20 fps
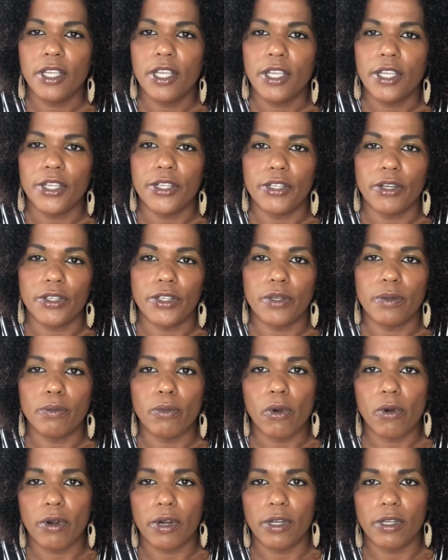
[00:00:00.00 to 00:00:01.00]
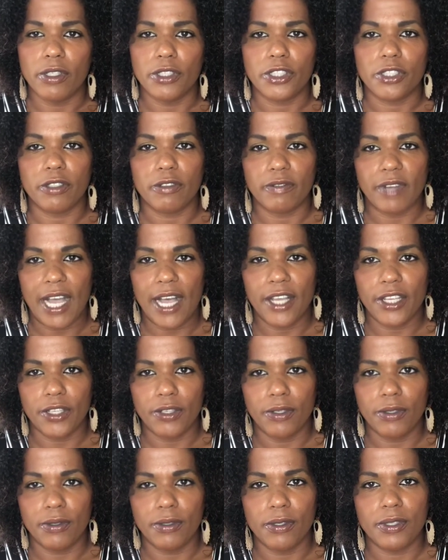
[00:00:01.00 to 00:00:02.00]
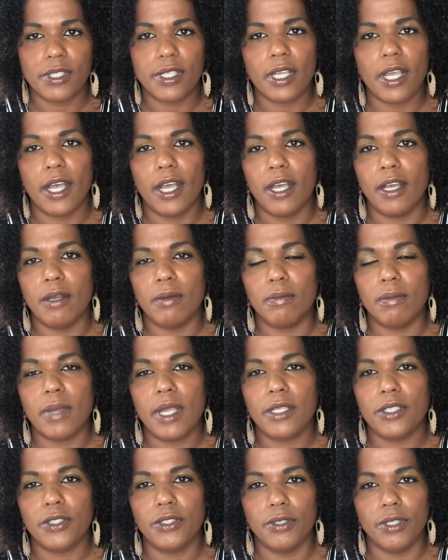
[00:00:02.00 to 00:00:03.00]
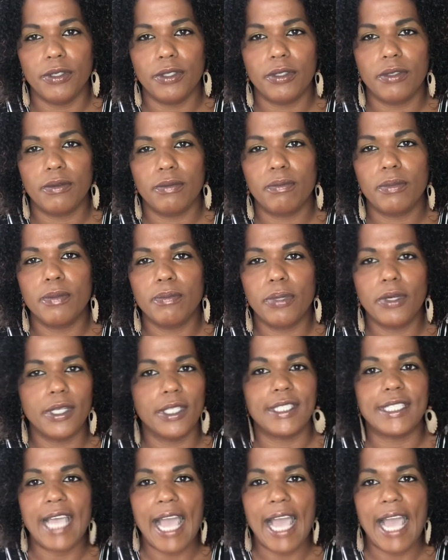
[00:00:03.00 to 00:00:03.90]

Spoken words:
your morals, your values, put into